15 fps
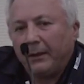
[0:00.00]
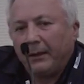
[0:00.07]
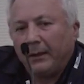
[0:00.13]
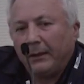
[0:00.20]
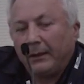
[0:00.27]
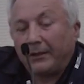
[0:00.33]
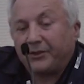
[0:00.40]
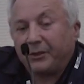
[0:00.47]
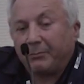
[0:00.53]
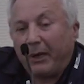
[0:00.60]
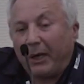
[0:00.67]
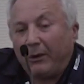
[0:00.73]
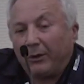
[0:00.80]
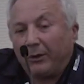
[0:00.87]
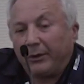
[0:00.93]
That's
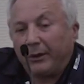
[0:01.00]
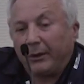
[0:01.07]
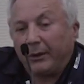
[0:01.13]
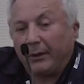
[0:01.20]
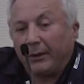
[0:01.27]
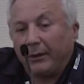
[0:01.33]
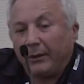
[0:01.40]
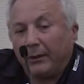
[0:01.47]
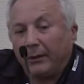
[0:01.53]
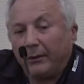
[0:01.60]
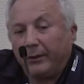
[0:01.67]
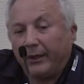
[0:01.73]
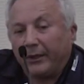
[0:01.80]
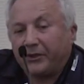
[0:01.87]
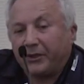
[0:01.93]
about the
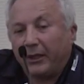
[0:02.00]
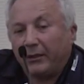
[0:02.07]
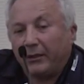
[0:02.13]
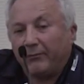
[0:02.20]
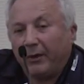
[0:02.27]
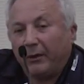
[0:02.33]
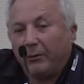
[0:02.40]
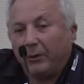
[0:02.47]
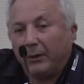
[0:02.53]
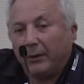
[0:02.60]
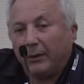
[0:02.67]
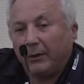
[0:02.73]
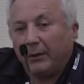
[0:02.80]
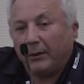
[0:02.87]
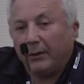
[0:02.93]
extent of
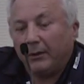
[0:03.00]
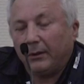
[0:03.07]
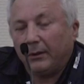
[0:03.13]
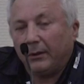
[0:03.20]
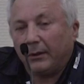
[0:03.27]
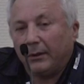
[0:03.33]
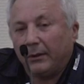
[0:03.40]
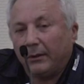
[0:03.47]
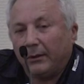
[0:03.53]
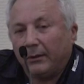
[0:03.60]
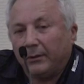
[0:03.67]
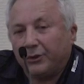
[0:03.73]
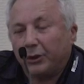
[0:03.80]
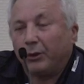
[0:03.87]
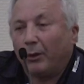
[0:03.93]
our
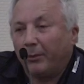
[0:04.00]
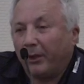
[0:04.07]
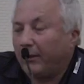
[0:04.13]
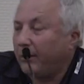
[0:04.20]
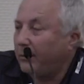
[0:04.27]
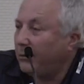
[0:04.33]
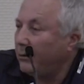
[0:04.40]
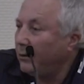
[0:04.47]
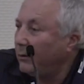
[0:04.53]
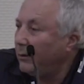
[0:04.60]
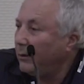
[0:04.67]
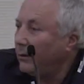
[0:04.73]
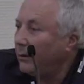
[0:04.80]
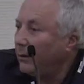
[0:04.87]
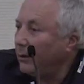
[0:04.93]
genomic
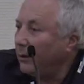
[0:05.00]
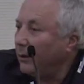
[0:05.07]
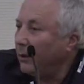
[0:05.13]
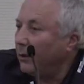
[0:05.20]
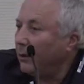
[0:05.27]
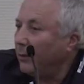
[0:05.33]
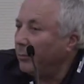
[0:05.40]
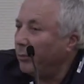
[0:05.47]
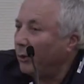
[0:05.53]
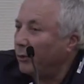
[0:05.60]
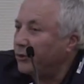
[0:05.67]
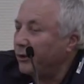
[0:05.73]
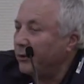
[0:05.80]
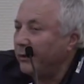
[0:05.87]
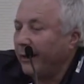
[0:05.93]

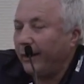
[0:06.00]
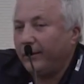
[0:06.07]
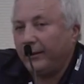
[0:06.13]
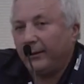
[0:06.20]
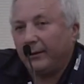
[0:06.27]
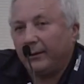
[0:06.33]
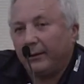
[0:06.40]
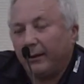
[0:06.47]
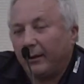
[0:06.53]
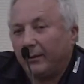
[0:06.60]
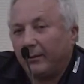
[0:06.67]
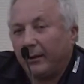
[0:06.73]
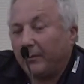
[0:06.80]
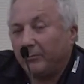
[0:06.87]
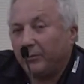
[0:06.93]
approach and data.
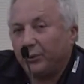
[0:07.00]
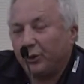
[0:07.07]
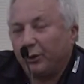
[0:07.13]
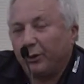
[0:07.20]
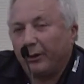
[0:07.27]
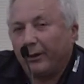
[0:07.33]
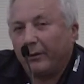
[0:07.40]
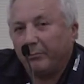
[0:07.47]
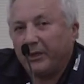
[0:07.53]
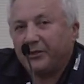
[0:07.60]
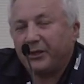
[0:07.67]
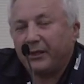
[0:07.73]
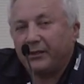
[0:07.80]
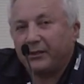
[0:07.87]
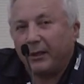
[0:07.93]
I'm sure I'm
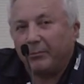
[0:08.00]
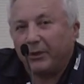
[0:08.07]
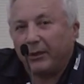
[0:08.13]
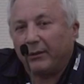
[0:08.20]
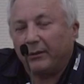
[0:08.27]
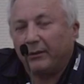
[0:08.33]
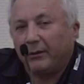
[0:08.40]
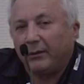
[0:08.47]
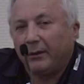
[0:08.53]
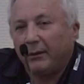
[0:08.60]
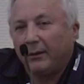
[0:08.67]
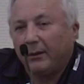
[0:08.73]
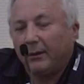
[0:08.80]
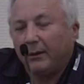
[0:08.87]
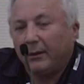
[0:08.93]
missing something,
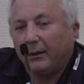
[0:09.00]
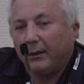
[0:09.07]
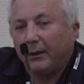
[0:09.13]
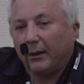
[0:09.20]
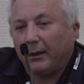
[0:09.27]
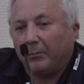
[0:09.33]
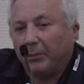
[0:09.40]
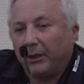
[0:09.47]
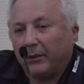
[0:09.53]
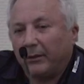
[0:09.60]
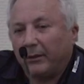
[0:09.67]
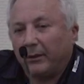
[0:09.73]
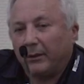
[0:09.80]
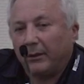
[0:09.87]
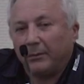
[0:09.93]
but
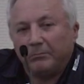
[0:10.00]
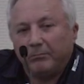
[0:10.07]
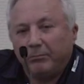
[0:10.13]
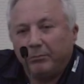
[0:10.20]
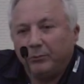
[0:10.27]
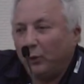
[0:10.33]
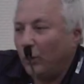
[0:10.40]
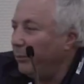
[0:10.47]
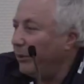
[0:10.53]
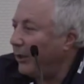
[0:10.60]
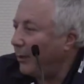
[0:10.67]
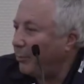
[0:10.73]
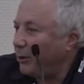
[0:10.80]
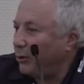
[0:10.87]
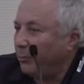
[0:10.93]
we'll be
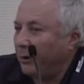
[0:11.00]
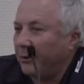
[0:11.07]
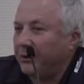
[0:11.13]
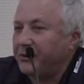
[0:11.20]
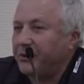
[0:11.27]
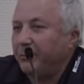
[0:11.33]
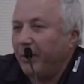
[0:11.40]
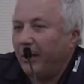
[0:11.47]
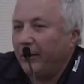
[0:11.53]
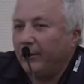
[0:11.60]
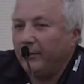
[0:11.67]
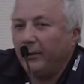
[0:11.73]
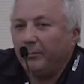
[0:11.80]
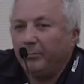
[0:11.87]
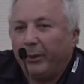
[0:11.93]
happy to participate
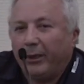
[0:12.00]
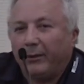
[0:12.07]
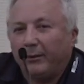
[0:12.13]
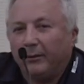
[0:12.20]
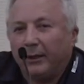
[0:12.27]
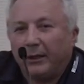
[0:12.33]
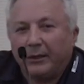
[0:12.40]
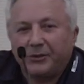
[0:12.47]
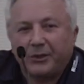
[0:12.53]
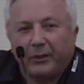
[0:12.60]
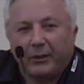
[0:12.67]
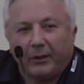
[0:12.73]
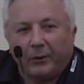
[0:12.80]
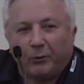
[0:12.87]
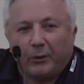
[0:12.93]
in the panel and answer
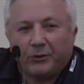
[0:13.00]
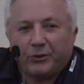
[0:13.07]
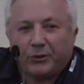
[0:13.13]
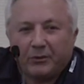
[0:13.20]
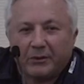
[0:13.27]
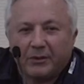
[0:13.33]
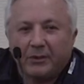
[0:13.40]
any questions.